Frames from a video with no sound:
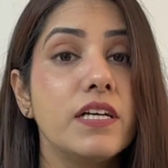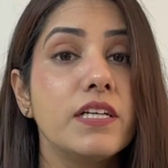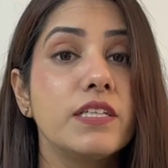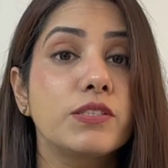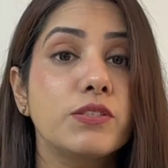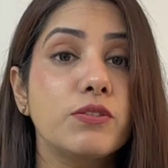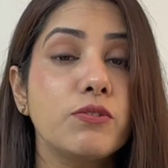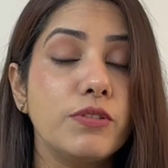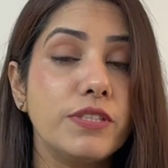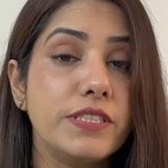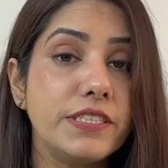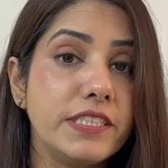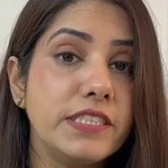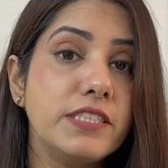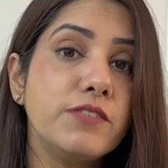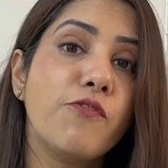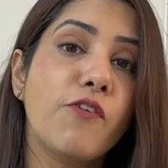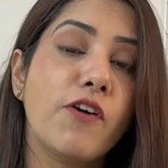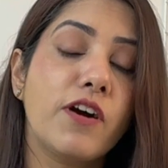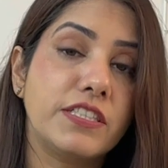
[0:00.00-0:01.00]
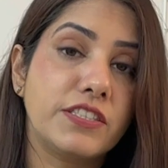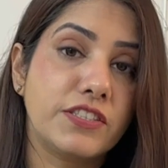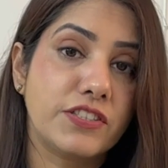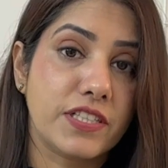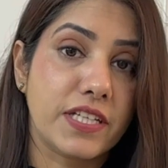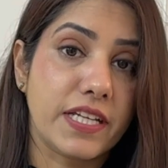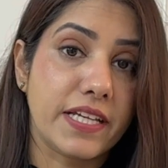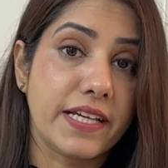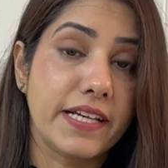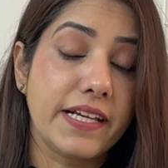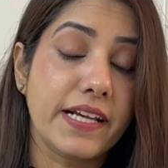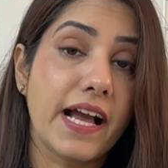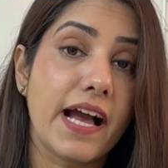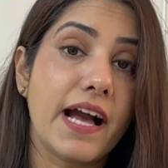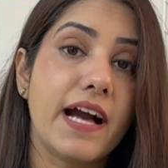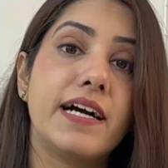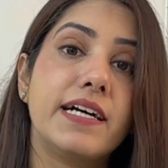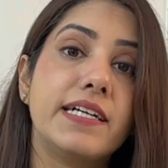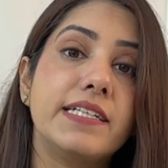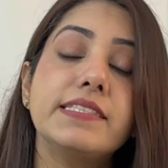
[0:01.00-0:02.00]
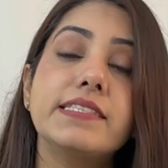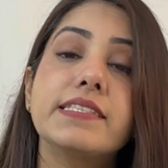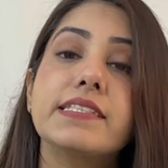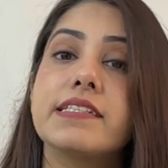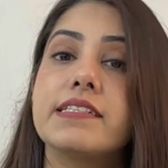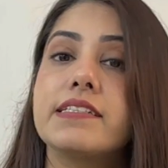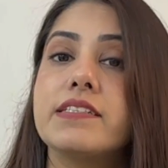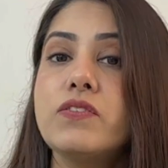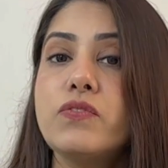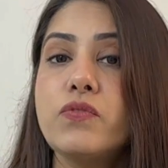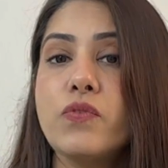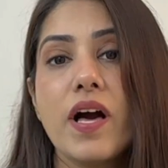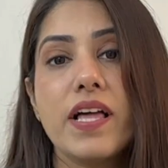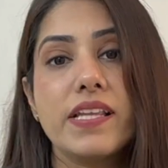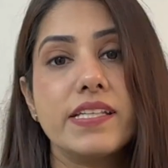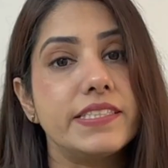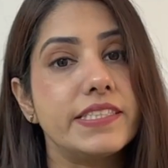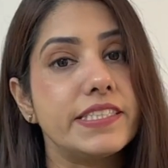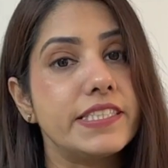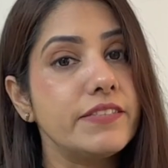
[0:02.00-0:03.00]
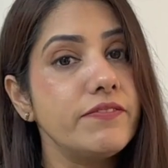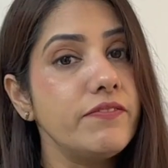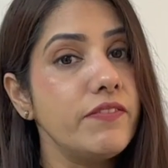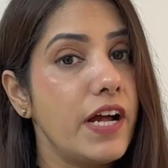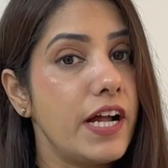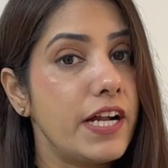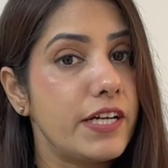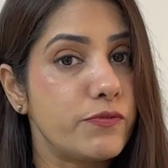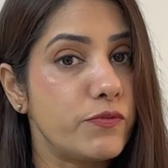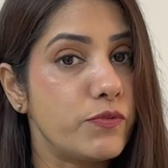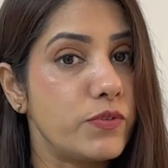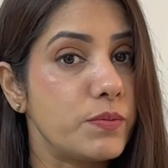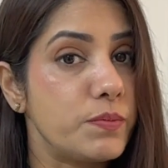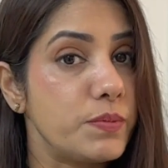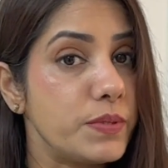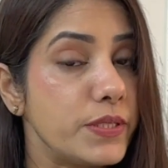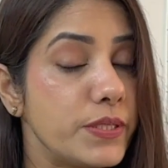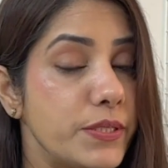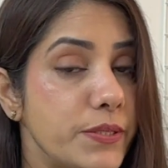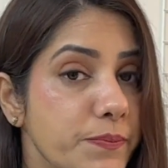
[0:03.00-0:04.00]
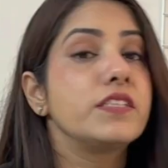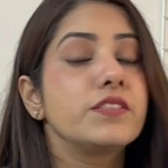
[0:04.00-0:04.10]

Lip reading: So it is functioning as a relative adverb here.